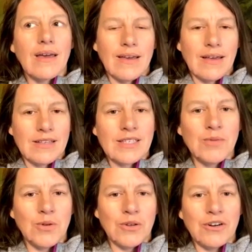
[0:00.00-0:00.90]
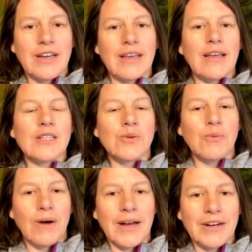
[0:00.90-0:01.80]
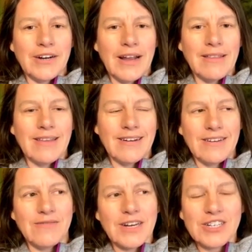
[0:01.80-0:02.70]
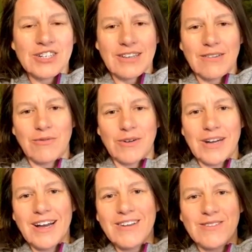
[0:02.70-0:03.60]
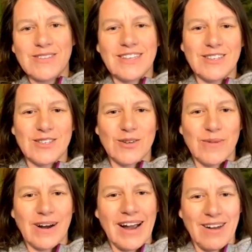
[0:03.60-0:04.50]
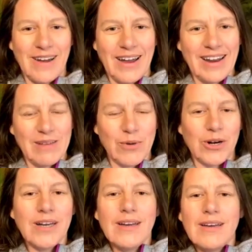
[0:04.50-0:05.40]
it gets smoother, it gets wider, and then eventually, when we're not using the superhighway anymore,